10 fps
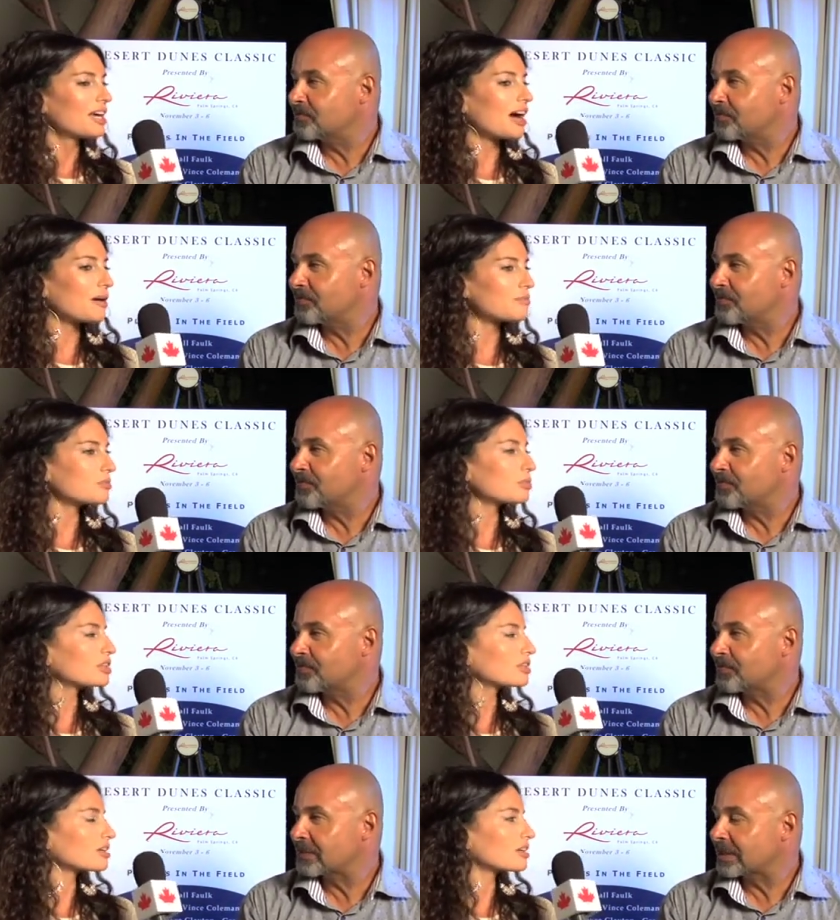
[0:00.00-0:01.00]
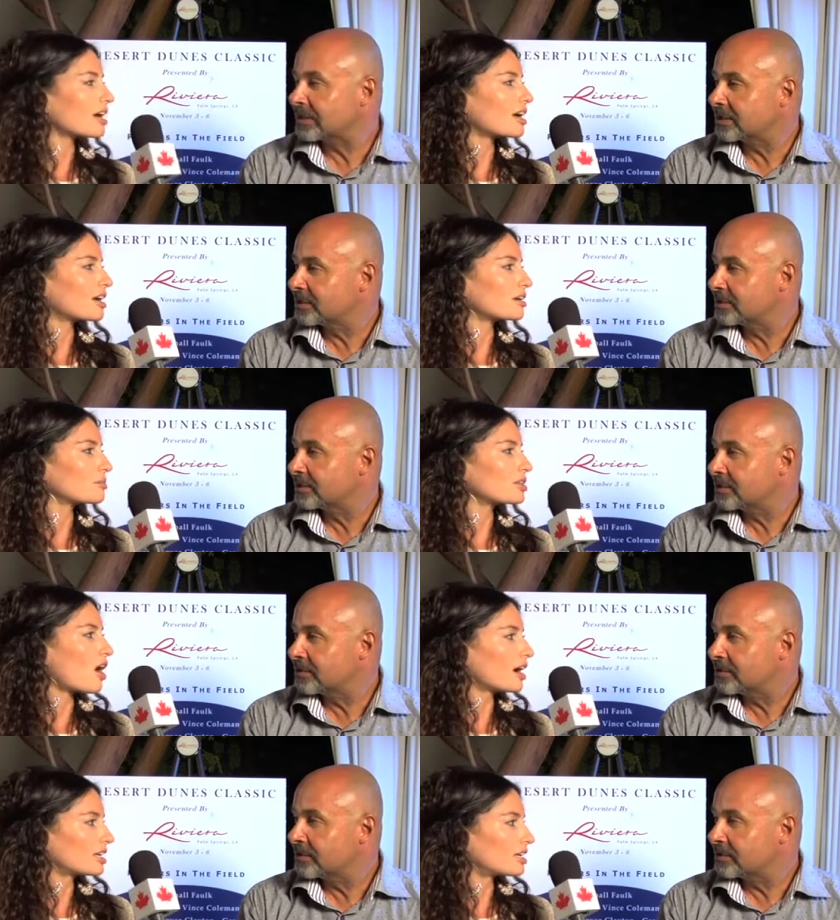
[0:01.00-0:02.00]
Speaker 1: um, with your uh, with
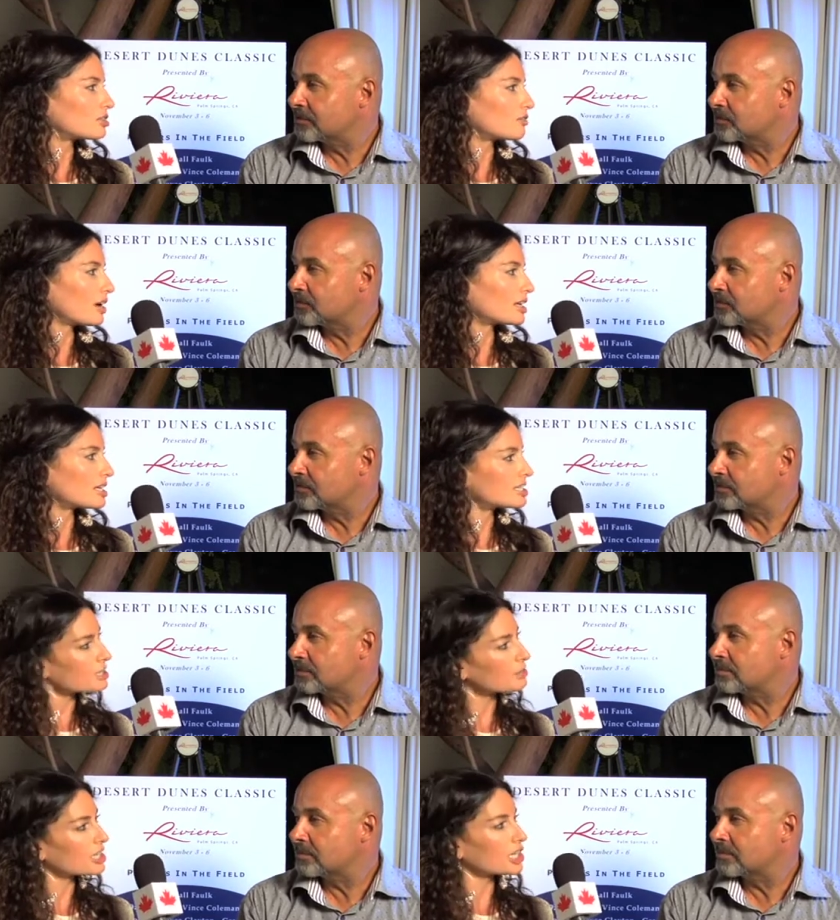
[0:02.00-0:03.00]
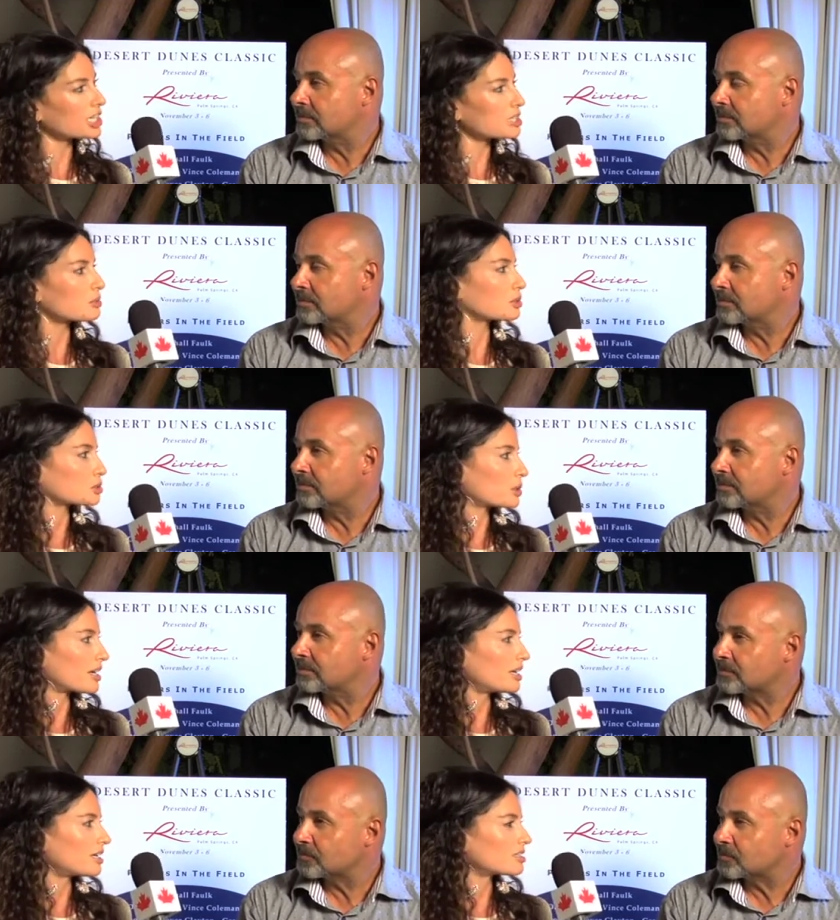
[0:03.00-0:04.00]
hockey. Do you find any similarities with your
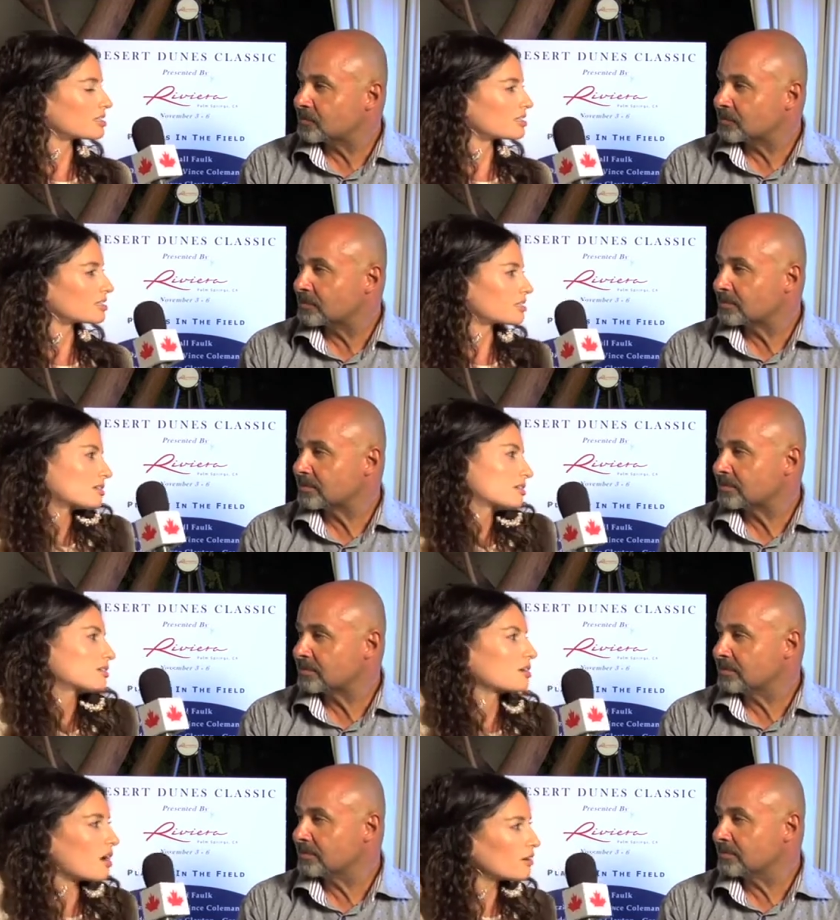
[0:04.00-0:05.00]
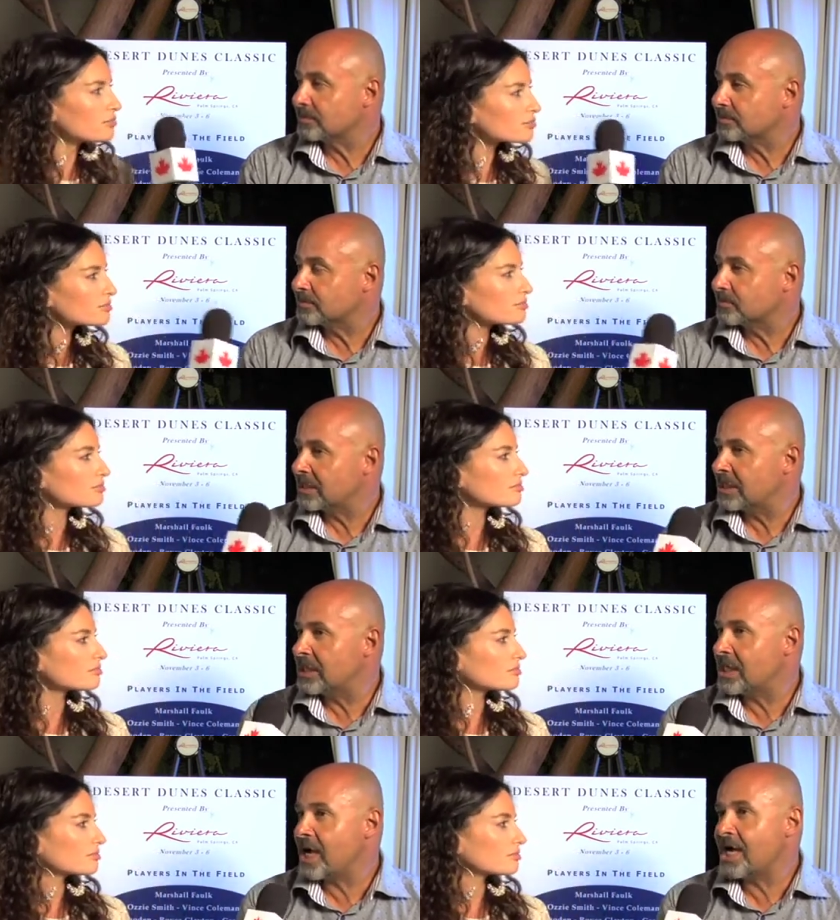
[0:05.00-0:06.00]
training to golf?
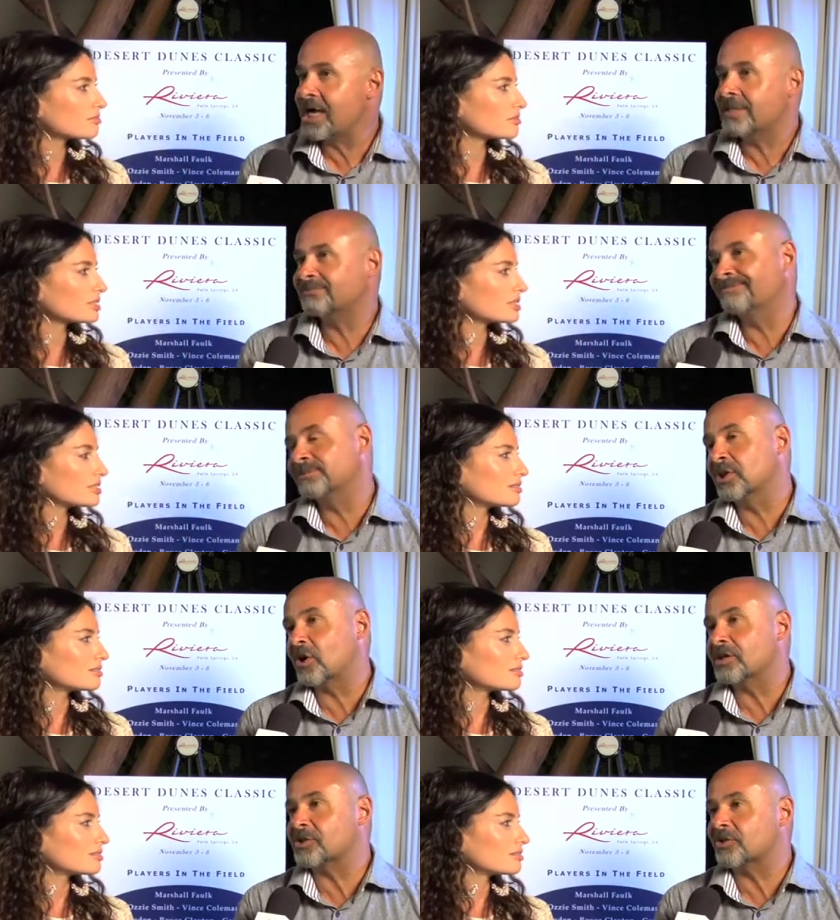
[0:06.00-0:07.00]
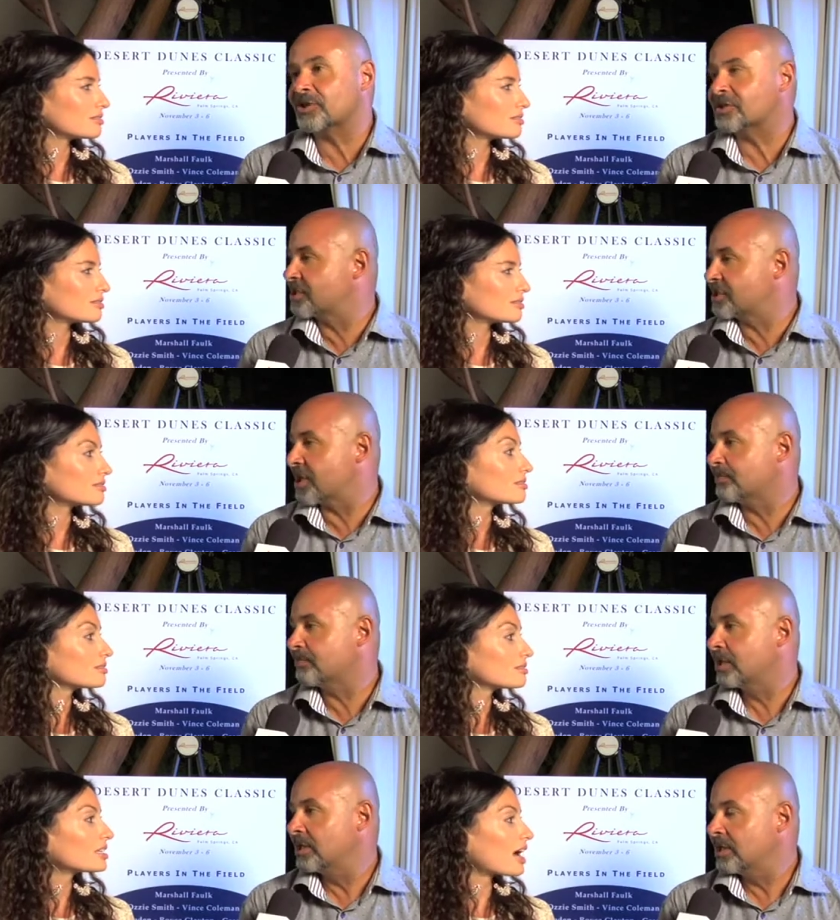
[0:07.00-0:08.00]
Speaker 2: Uh, the concentration's the same.
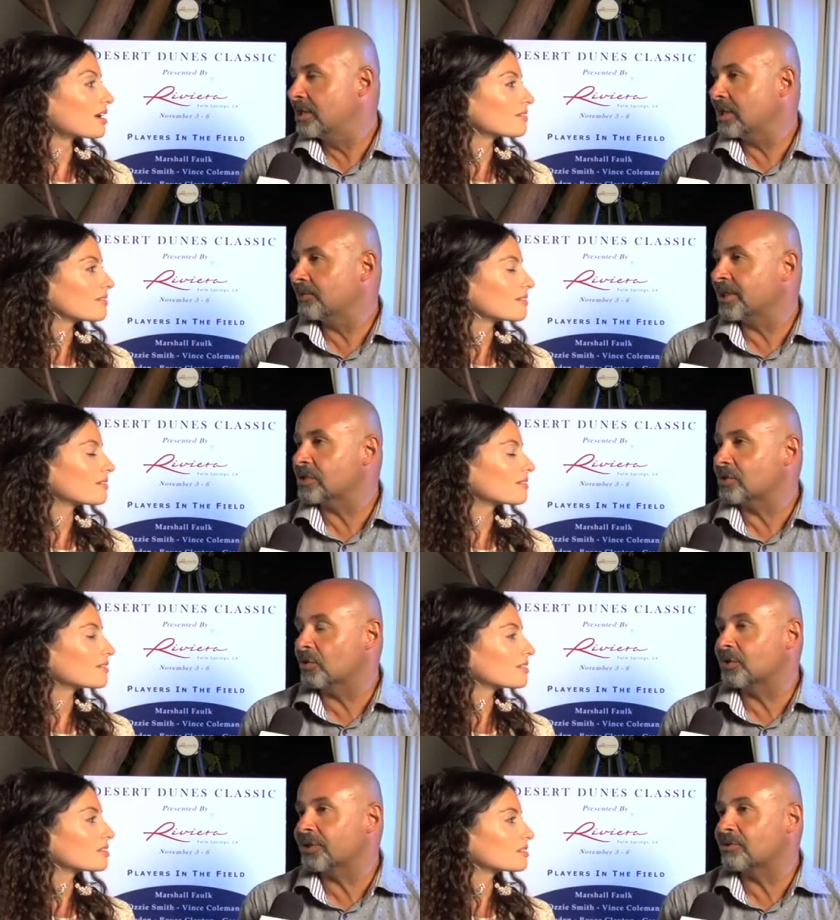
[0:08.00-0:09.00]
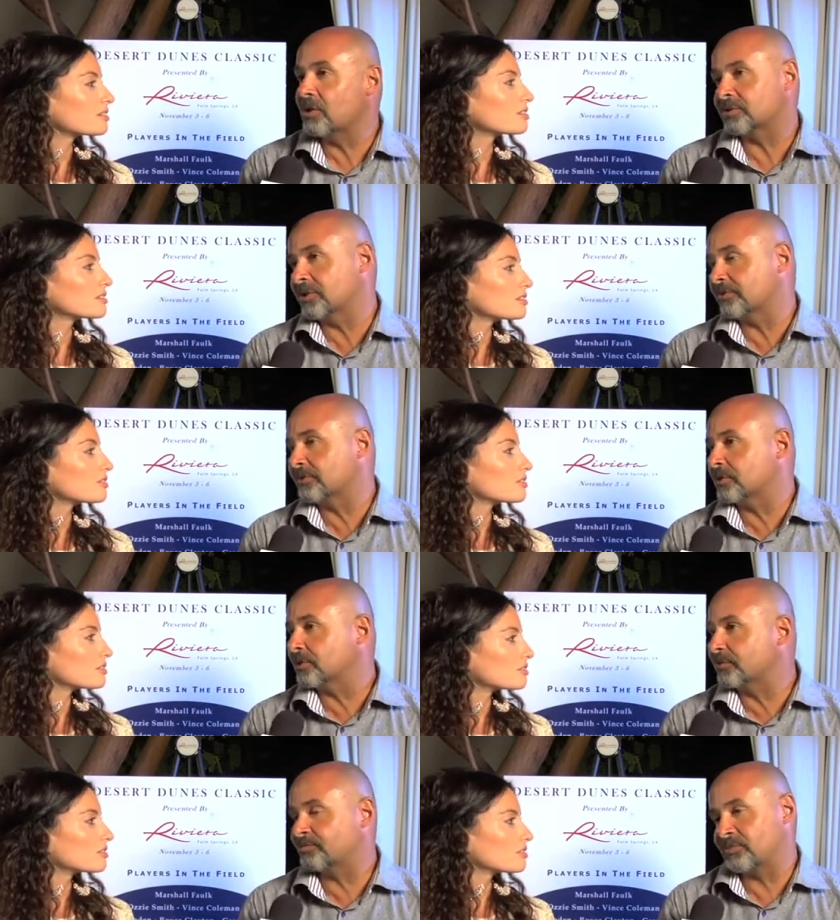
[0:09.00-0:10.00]
Yeah. I mean, as a goalie, you're out there
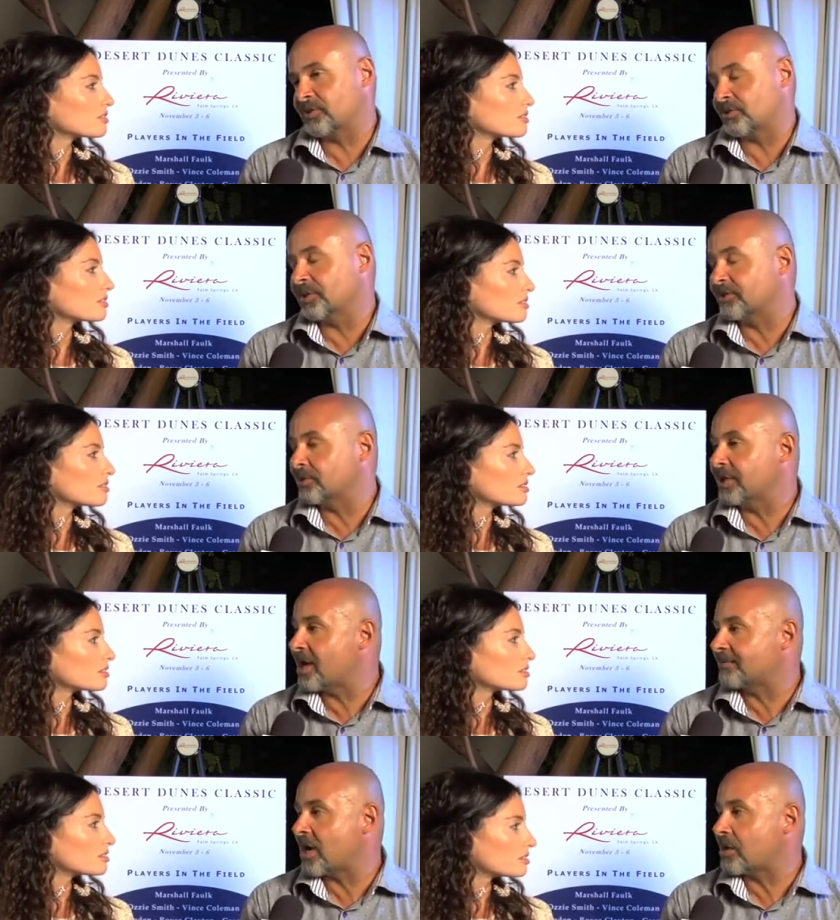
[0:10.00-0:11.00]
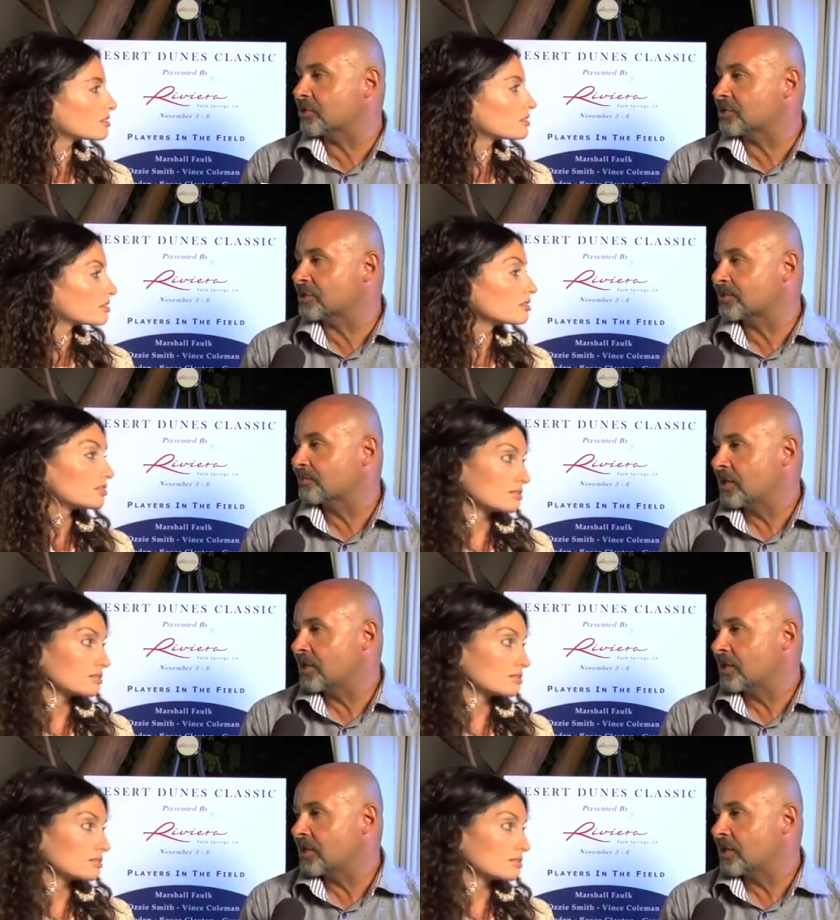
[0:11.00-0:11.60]
for three, three and a half hours,